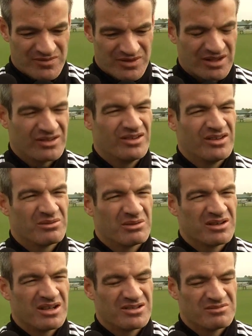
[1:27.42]
thinks there's
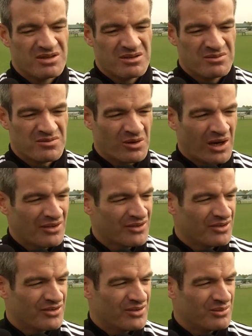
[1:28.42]
expectation. But for
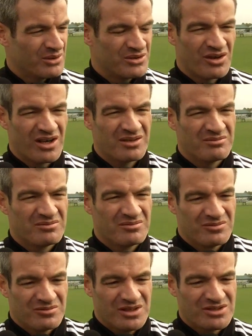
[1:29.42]
us, we try and
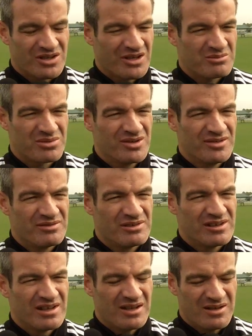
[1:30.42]
improve
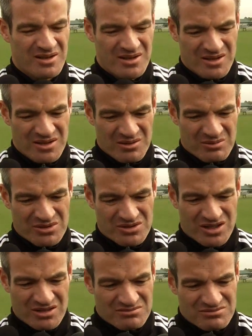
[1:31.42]
every day. We
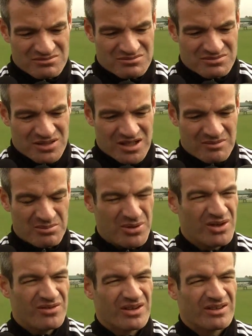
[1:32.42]
try and become
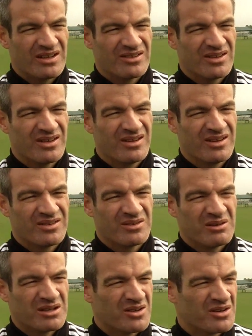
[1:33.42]
perfect. That's
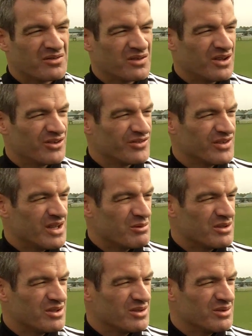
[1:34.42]
the one kind of philosophy that
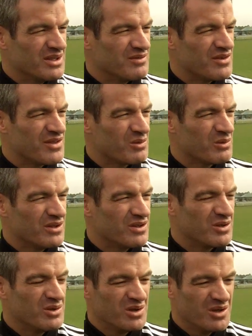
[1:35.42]
we do. And everything we
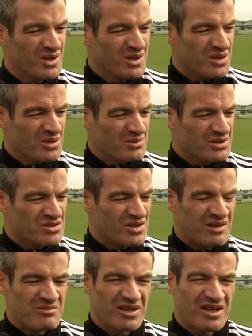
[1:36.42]
do, we
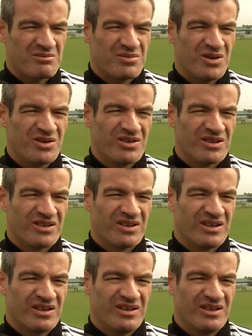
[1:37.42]
try and become perfect.